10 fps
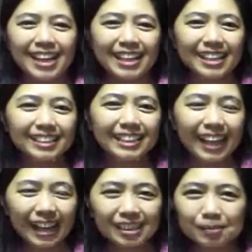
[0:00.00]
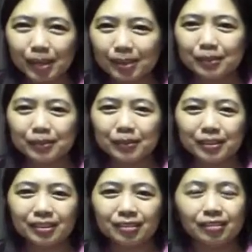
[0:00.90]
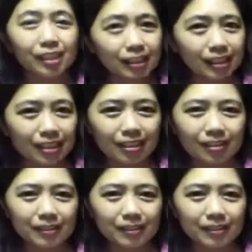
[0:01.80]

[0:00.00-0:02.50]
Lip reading: He doesn't like spicy food, does he?